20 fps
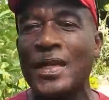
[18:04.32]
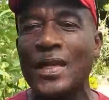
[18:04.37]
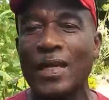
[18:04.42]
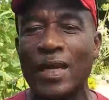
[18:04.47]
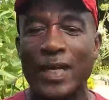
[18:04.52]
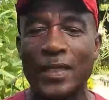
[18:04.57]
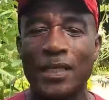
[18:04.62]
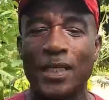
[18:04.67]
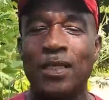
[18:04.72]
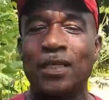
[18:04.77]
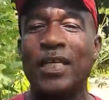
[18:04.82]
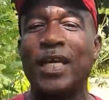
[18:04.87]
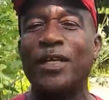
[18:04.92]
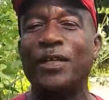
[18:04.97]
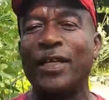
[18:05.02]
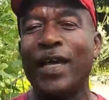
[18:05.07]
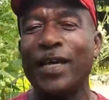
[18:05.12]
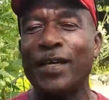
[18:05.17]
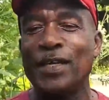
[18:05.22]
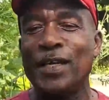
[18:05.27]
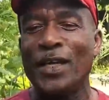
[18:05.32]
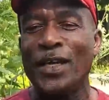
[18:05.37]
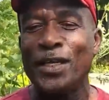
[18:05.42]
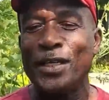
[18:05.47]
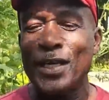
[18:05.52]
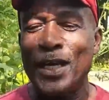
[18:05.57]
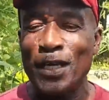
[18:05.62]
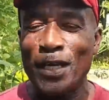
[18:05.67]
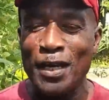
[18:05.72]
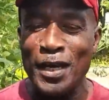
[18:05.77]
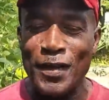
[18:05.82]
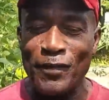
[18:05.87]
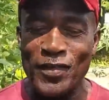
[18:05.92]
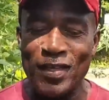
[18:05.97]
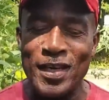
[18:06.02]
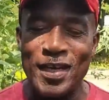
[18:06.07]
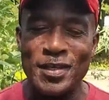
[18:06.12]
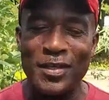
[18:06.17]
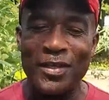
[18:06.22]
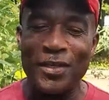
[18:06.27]
I said, then after
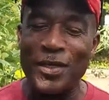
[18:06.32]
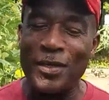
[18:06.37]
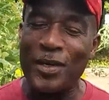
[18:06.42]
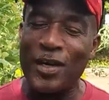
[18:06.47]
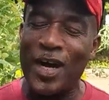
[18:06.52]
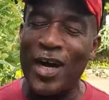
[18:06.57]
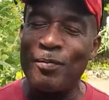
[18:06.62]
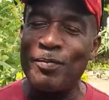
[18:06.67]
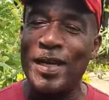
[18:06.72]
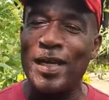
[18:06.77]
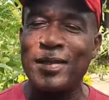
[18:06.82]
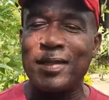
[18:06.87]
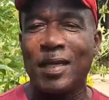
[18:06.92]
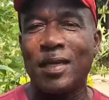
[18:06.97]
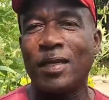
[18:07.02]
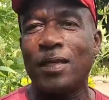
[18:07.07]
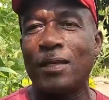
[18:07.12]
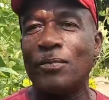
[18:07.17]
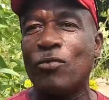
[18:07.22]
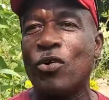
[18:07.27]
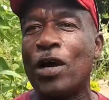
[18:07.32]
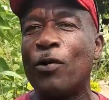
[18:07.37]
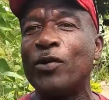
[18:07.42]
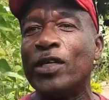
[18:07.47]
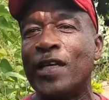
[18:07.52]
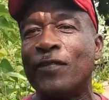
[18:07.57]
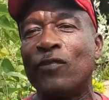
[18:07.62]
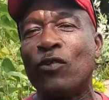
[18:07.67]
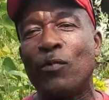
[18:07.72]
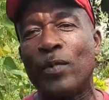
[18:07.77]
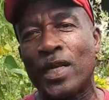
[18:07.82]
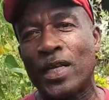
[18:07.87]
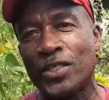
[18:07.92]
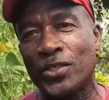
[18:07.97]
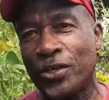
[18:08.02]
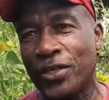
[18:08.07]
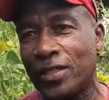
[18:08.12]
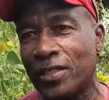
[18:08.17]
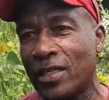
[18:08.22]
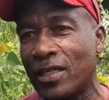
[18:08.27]
that he called me and said, boy, we need to open a
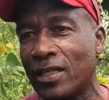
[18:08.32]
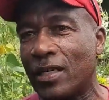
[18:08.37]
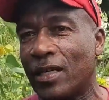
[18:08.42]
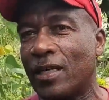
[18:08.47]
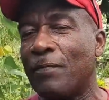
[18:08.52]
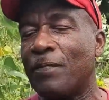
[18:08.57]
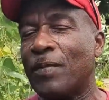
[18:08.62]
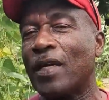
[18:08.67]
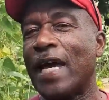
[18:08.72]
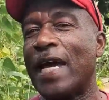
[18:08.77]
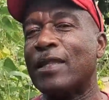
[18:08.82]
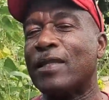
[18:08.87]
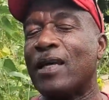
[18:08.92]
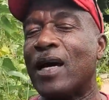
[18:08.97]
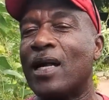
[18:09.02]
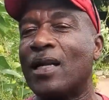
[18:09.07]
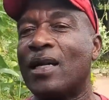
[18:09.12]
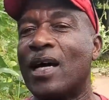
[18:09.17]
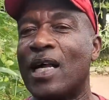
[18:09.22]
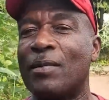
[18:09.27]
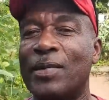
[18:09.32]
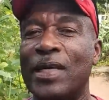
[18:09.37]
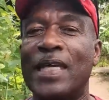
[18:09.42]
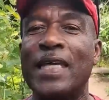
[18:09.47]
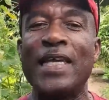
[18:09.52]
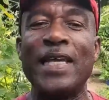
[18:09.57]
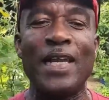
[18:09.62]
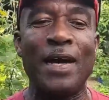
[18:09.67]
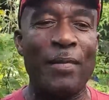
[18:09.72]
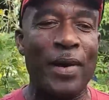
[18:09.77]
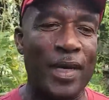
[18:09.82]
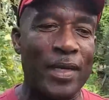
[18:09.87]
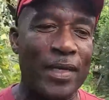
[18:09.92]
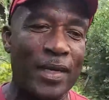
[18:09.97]
church. Because he started calling me healer man.